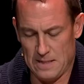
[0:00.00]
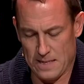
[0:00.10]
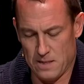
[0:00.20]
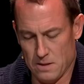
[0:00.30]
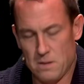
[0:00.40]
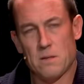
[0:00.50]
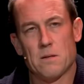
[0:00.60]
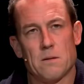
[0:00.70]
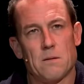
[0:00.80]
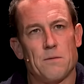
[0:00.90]

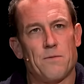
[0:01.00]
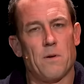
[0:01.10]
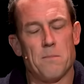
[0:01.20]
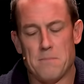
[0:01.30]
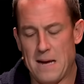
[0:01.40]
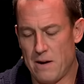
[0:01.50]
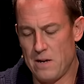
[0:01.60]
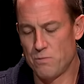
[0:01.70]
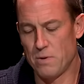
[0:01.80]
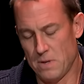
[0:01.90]
letters from
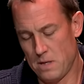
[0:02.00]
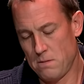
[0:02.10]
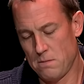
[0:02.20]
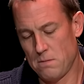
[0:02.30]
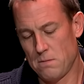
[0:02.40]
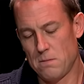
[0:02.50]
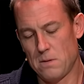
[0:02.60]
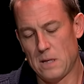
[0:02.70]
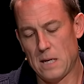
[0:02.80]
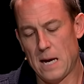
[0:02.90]
married women,
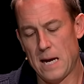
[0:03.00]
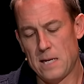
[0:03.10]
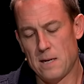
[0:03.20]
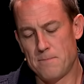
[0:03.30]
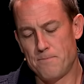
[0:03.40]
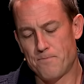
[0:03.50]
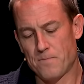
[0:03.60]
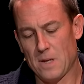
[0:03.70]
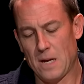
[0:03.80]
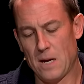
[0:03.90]
I
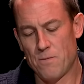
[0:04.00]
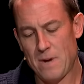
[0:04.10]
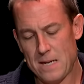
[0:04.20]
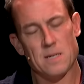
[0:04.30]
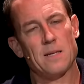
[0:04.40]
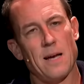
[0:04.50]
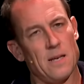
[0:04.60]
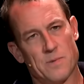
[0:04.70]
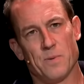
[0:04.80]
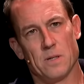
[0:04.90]
write to the
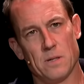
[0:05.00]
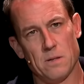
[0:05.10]
husband